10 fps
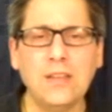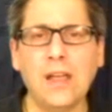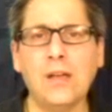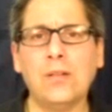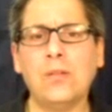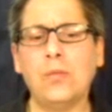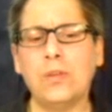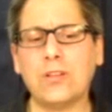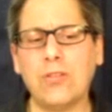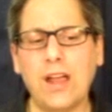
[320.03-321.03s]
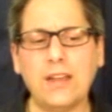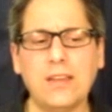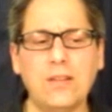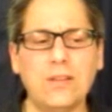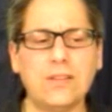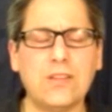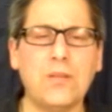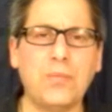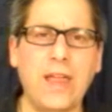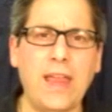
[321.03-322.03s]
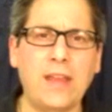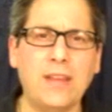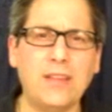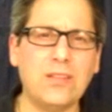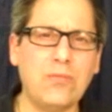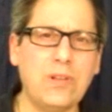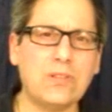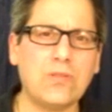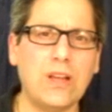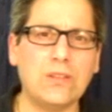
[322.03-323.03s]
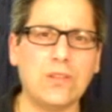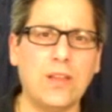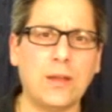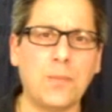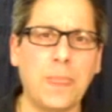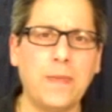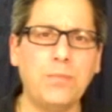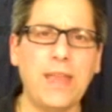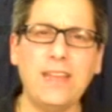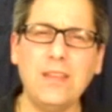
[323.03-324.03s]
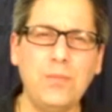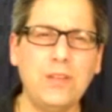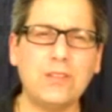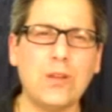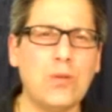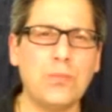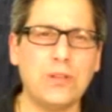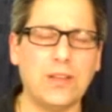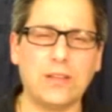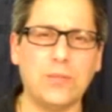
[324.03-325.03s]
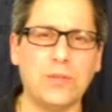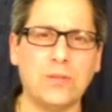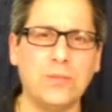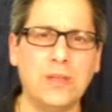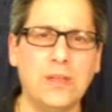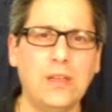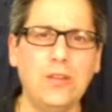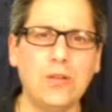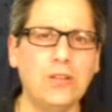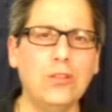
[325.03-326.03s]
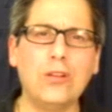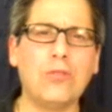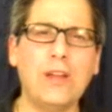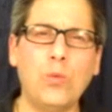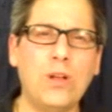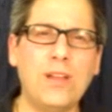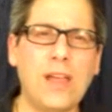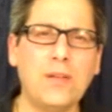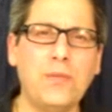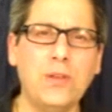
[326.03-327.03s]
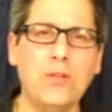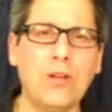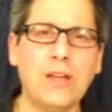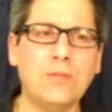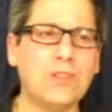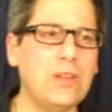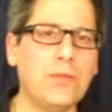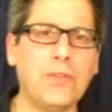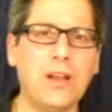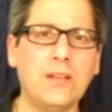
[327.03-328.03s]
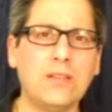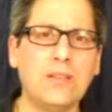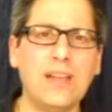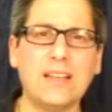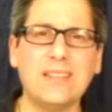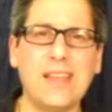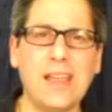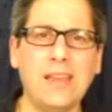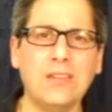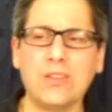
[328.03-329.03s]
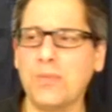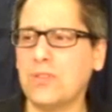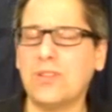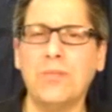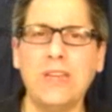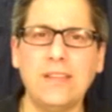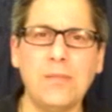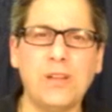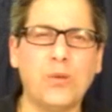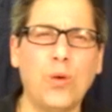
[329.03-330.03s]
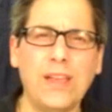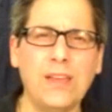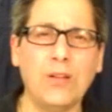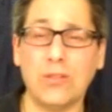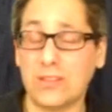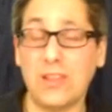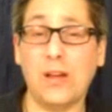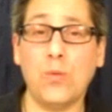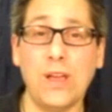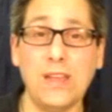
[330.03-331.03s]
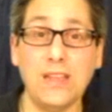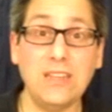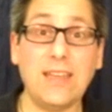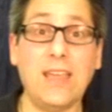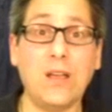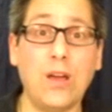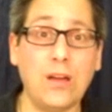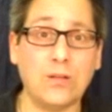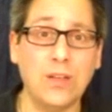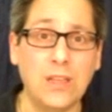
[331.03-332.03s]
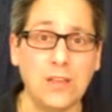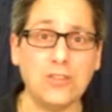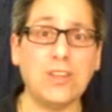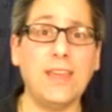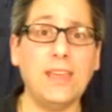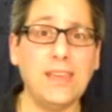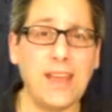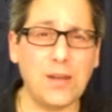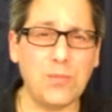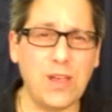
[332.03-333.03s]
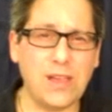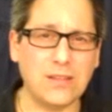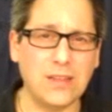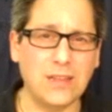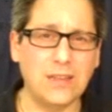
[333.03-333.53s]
Now, with chronic illness and pain, it's a real strange thing. Pain could be so unpredictable. You could look great one night, feel great, see your friends. The next day, you're supposed to meet them at a wedding or it's their wedding, and you can't go because you can't get out of bed.